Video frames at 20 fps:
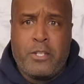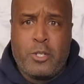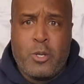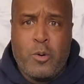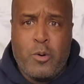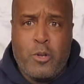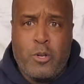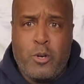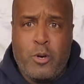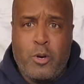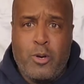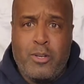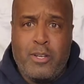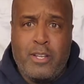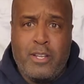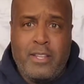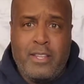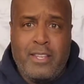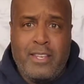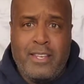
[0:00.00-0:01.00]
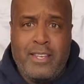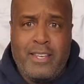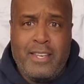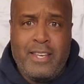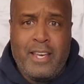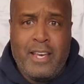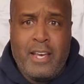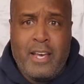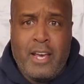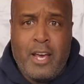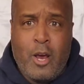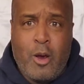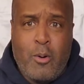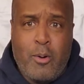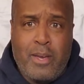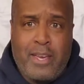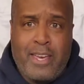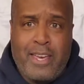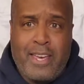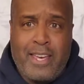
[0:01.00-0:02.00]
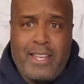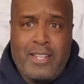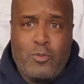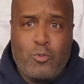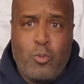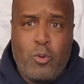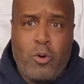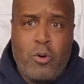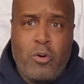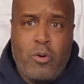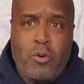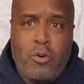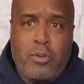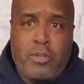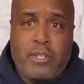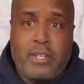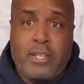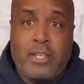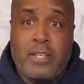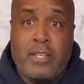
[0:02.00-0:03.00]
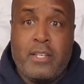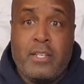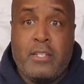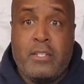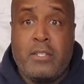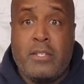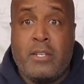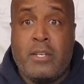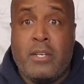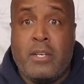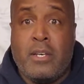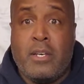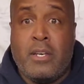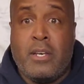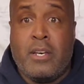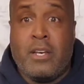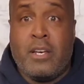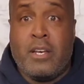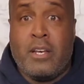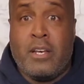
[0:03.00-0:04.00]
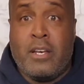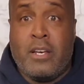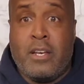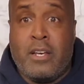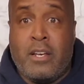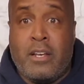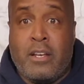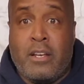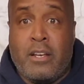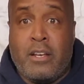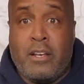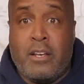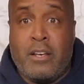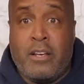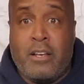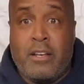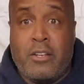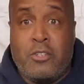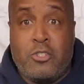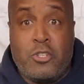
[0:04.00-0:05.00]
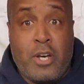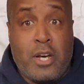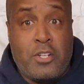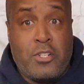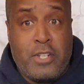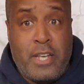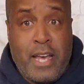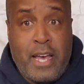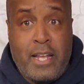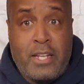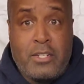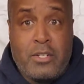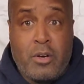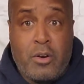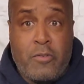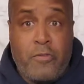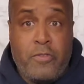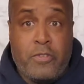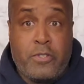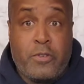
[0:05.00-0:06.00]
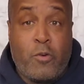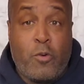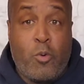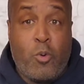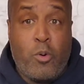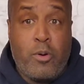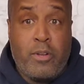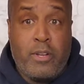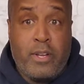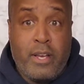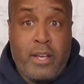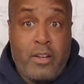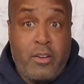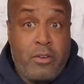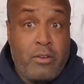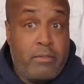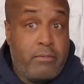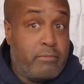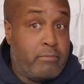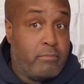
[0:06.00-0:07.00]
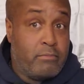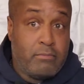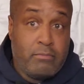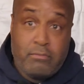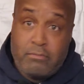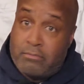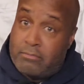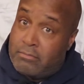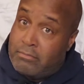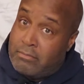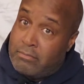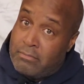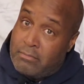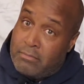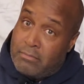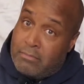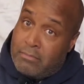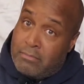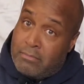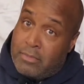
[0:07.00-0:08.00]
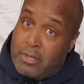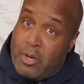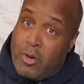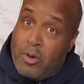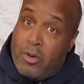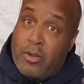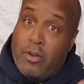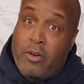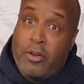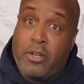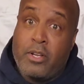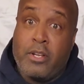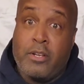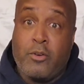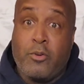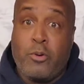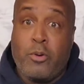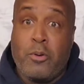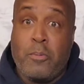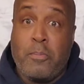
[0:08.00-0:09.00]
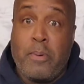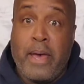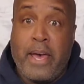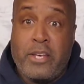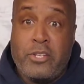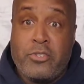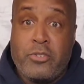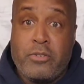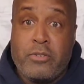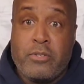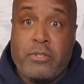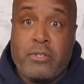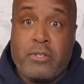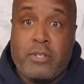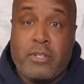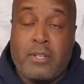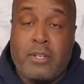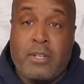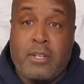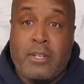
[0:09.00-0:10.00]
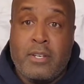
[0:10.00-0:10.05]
that's going on in the hurricanes world is uh, Josh Gattis, our offensive coordinator, going on to greener pastures.